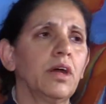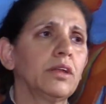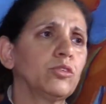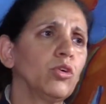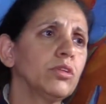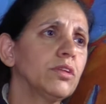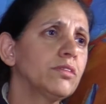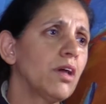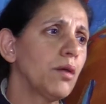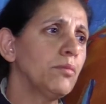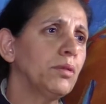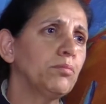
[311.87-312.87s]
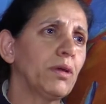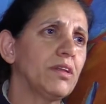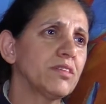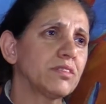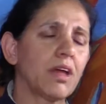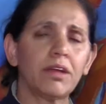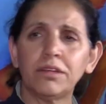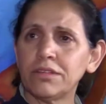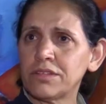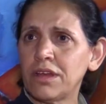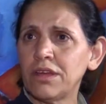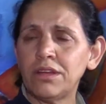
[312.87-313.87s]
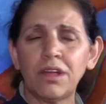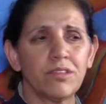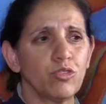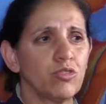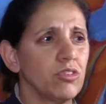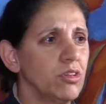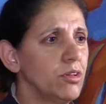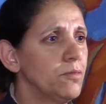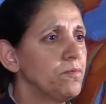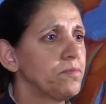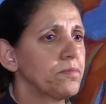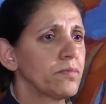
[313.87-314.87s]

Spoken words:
And all the time in Palestine, Israel, as you see,